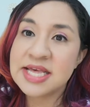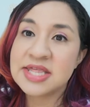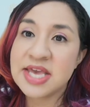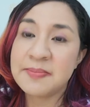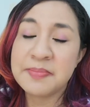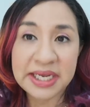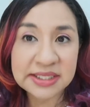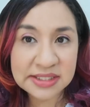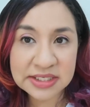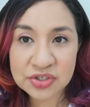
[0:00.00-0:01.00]
that might
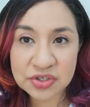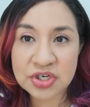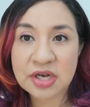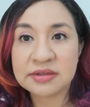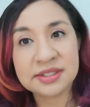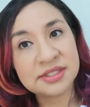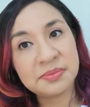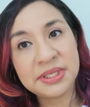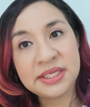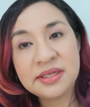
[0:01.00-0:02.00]
teach the child
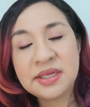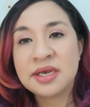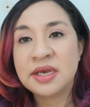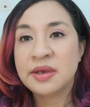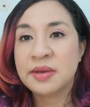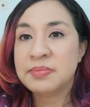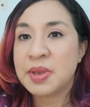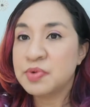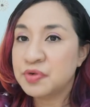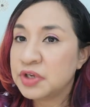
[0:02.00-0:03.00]
discipline,
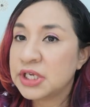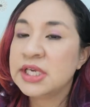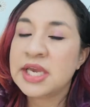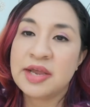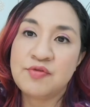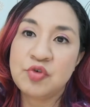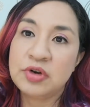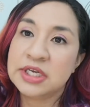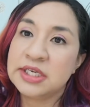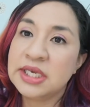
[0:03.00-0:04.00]
memory and rote
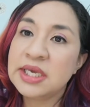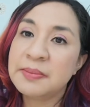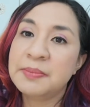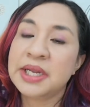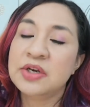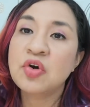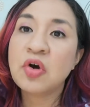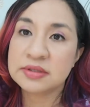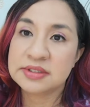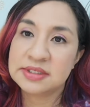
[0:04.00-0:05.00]
learning, but
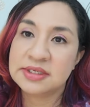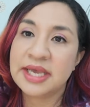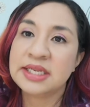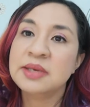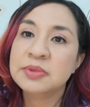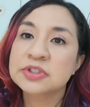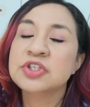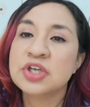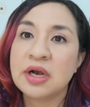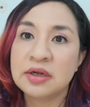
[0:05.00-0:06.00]
not enable the
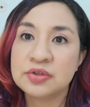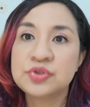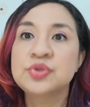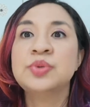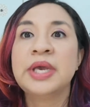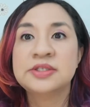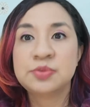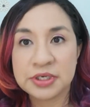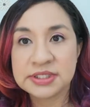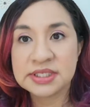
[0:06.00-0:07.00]
child to
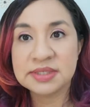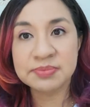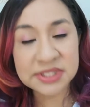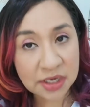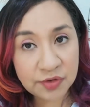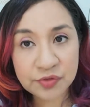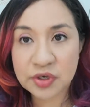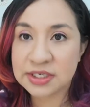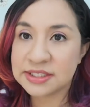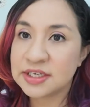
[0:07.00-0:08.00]
express himself or
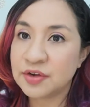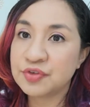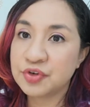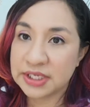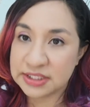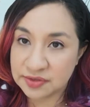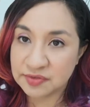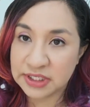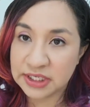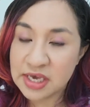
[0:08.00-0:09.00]
herself
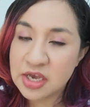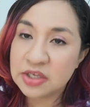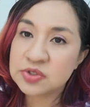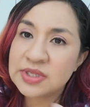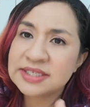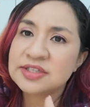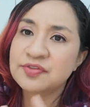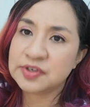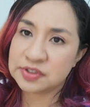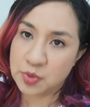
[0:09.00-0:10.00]
creatively? So that's the
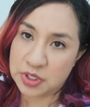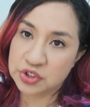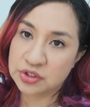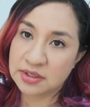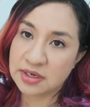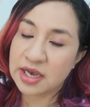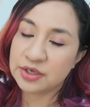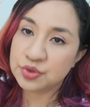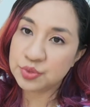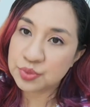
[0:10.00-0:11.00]
first question. Are
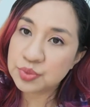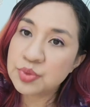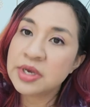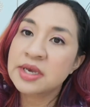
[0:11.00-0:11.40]
you